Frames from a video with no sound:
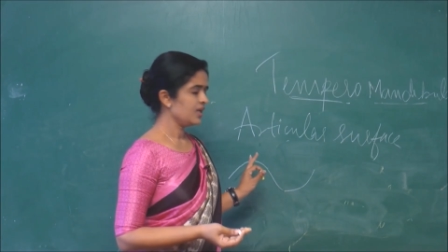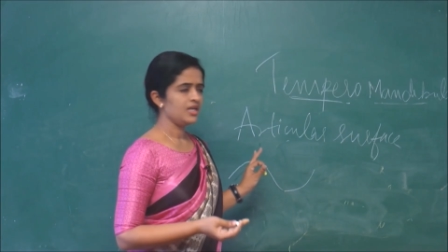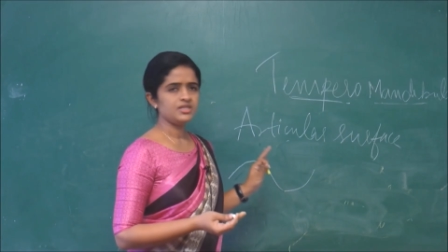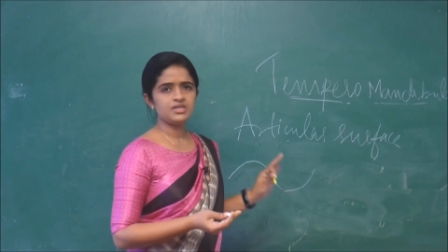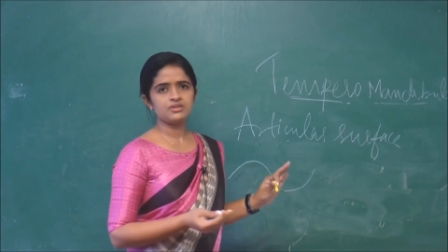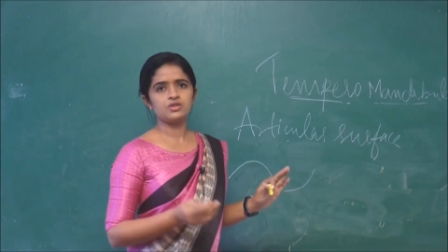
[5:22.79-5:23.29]

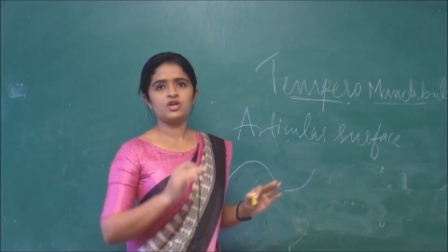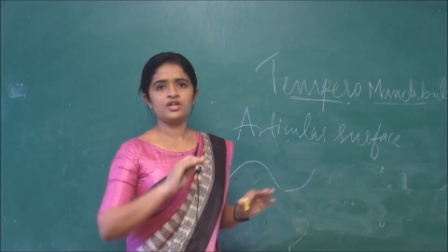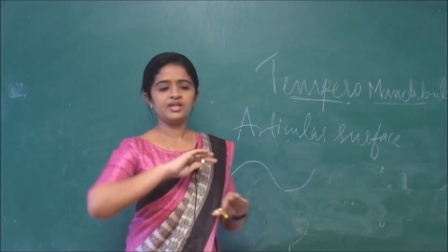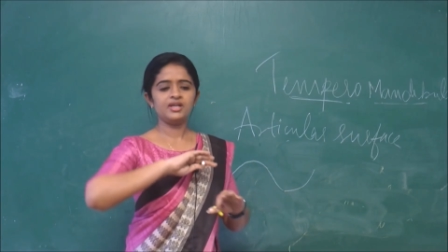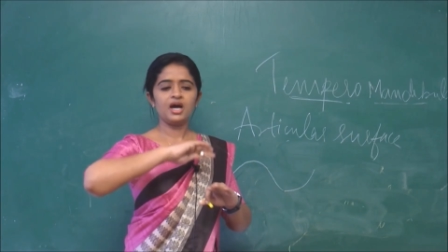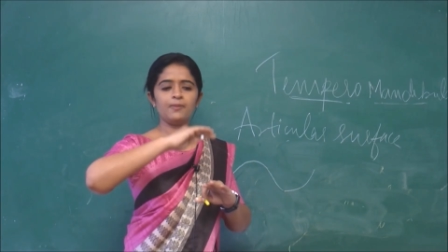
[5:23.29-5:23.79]
it has got
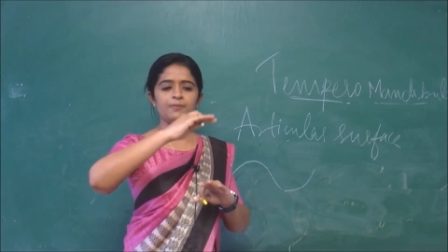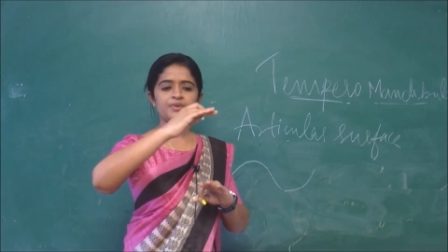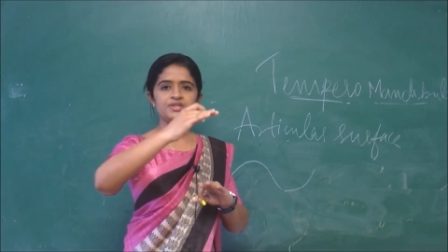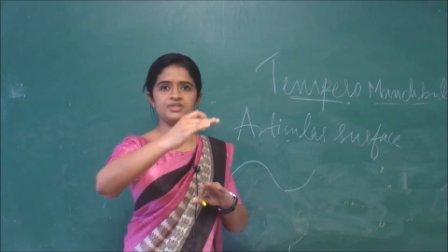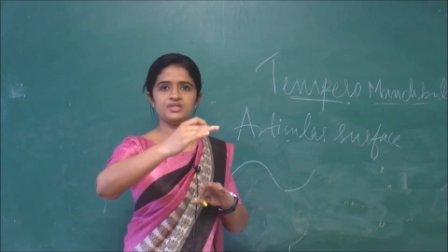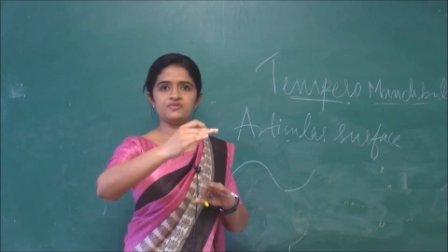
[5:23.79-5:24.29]
an
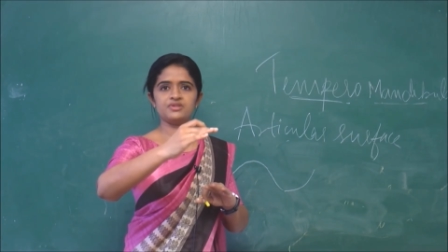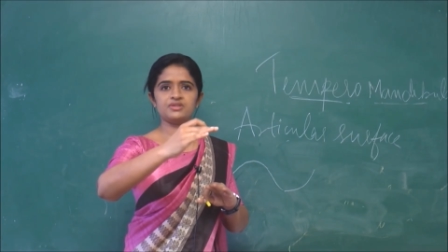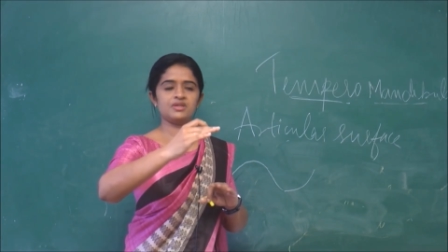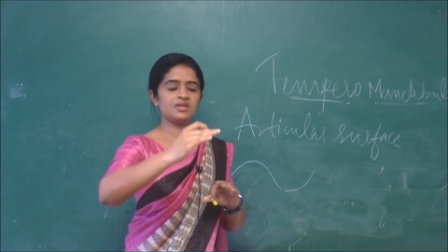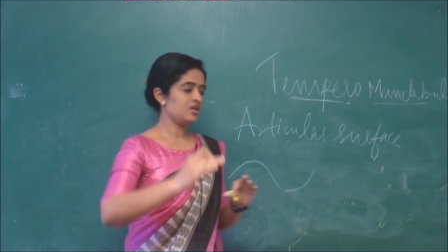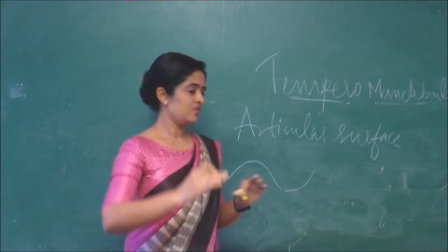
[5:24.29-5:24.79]
upper
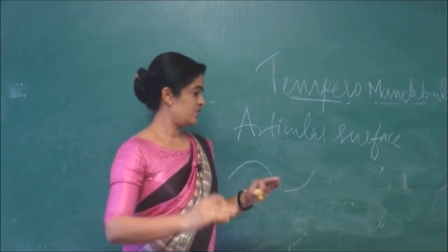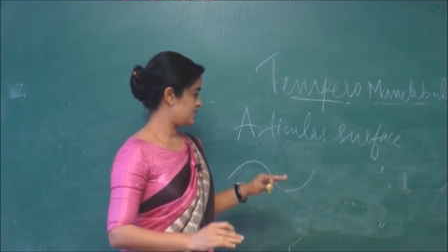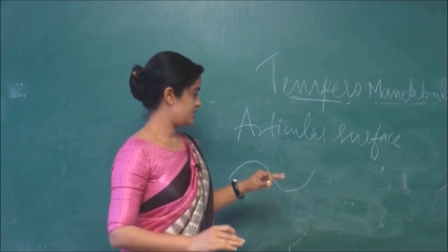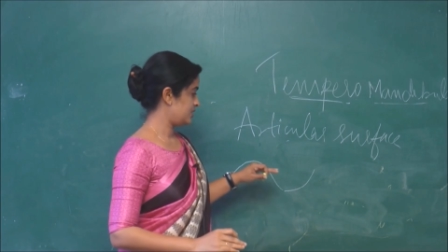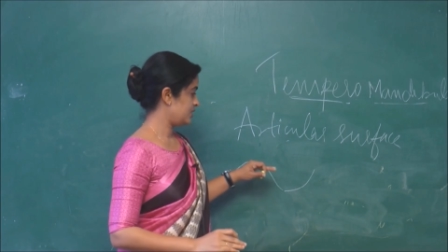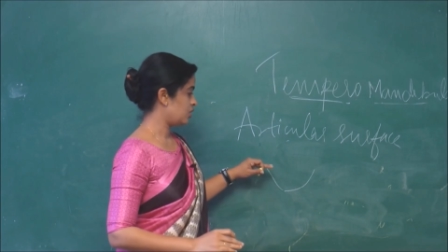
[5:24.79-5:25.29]
surface which
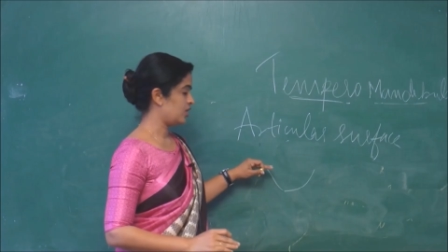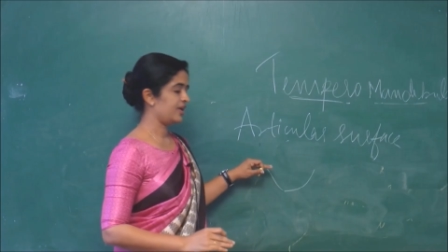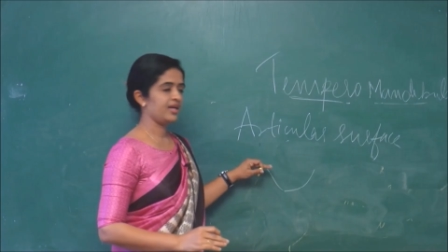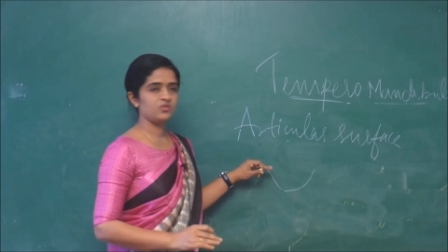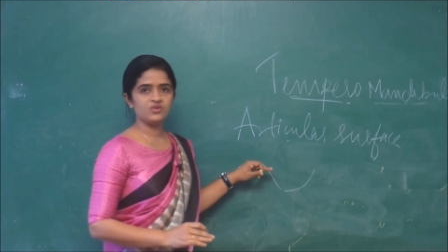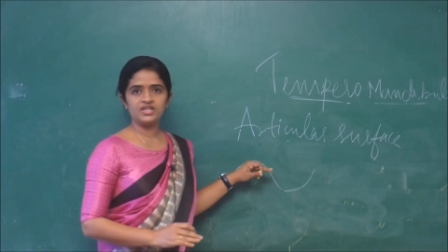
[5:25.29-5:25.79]
is in
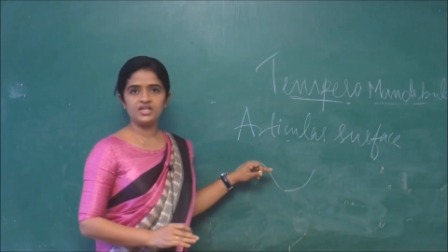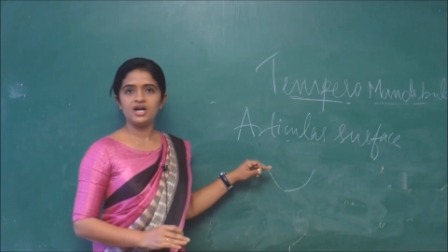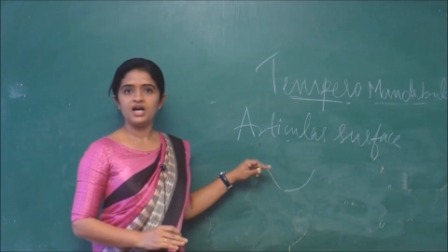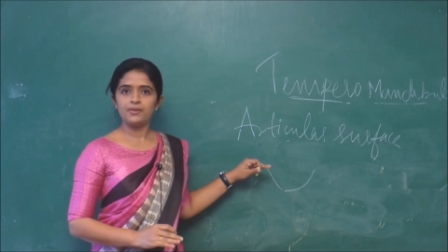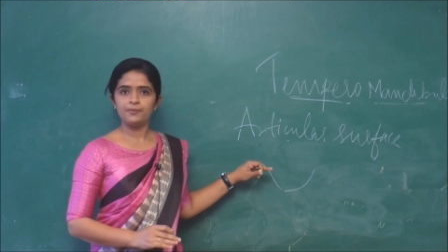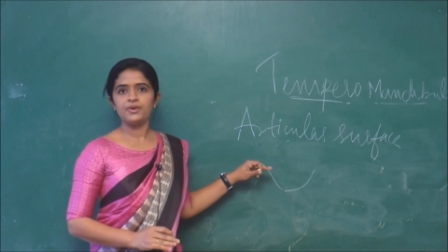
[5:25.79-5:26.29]
contact with the
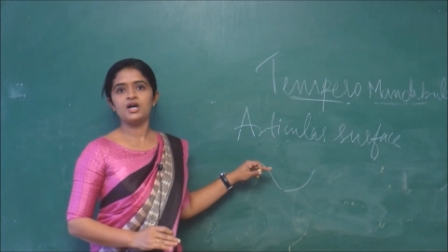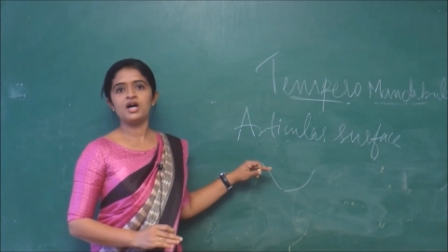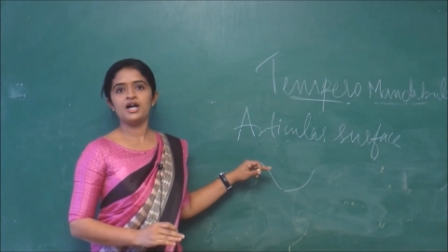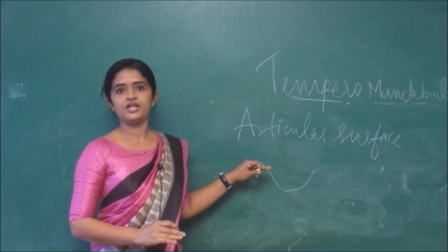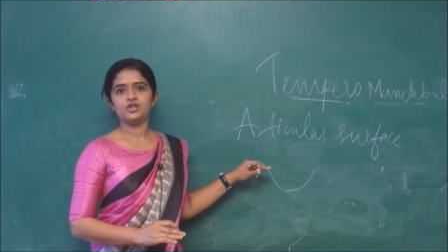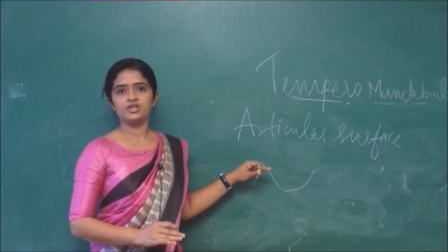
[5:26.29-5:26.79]
upper
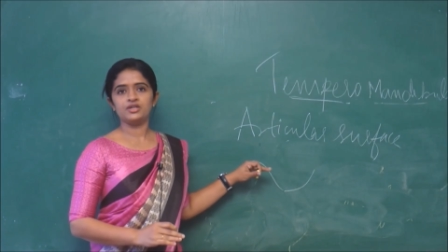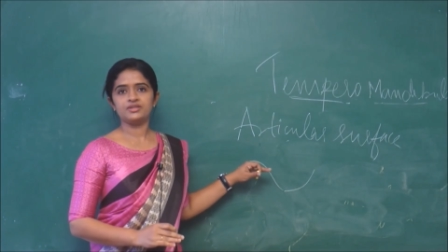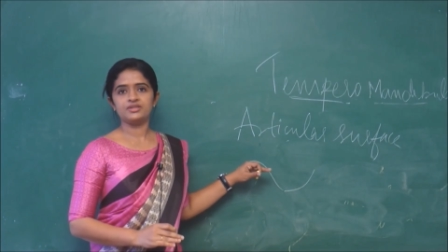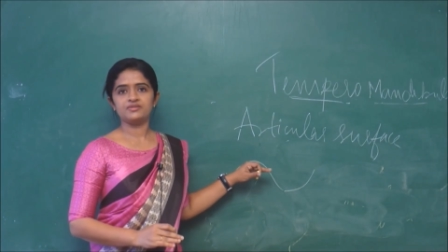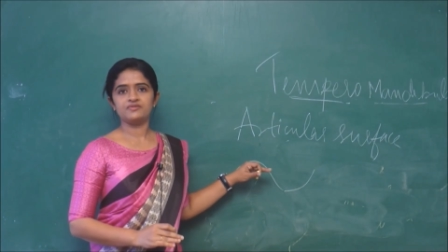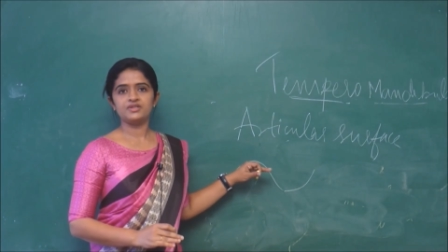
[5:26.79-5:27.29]
articular
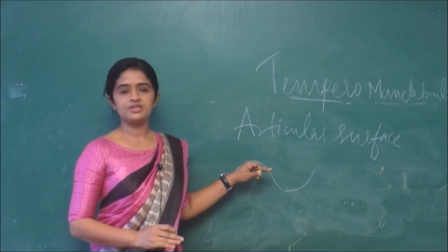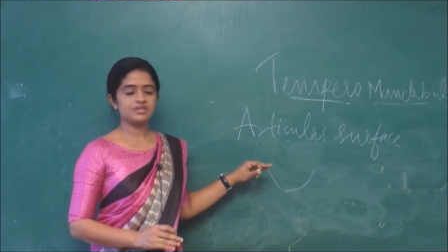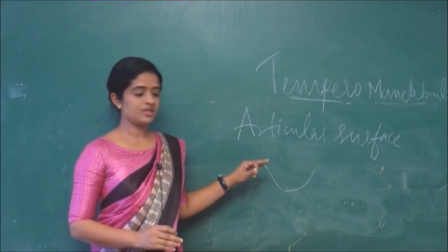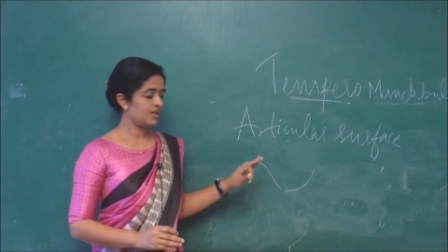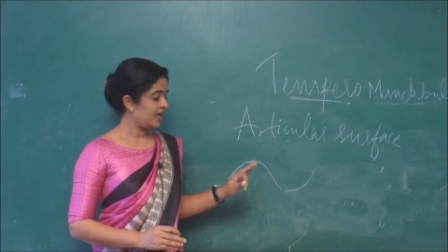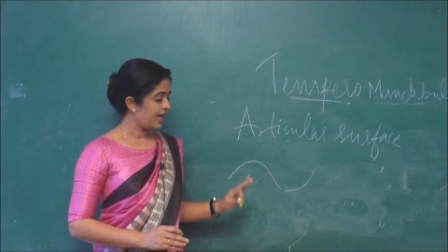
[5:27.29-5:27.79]

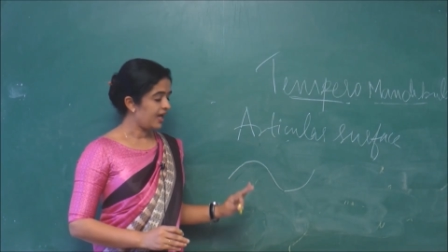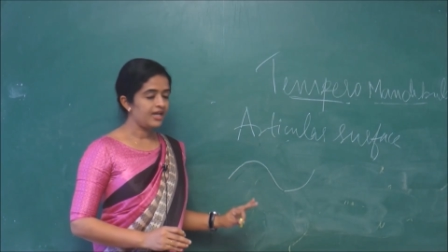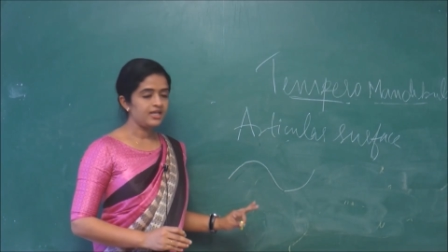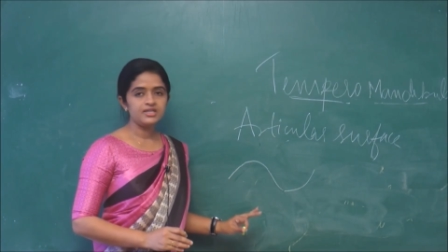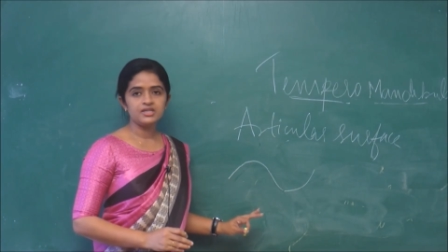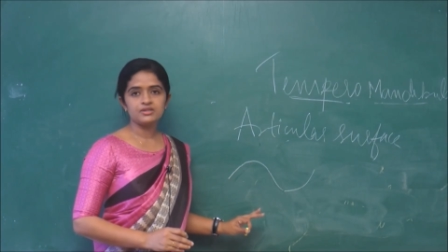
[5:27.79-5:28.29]
surface
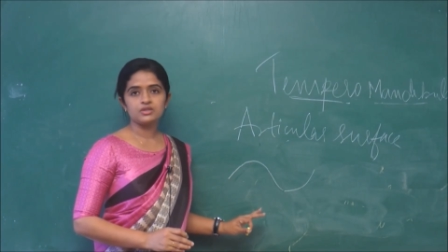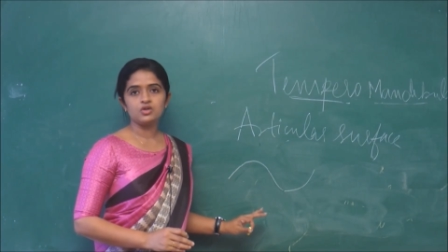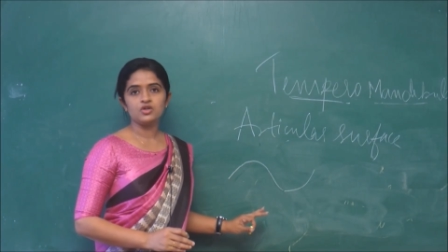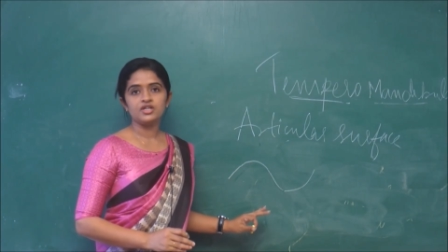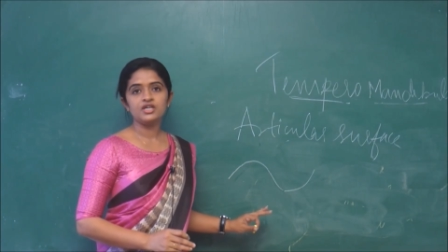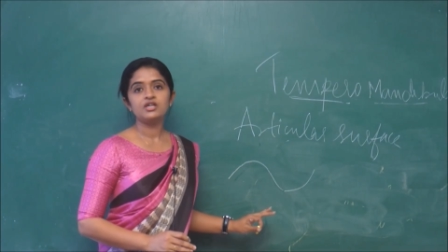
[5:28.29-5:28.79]
and it has
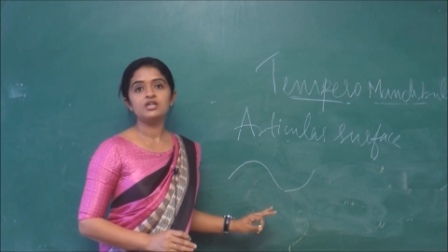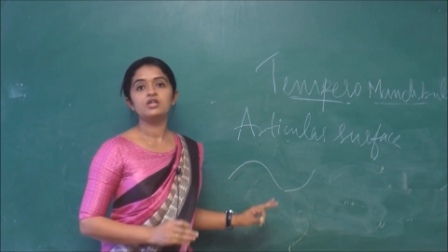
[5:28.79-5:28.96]
got a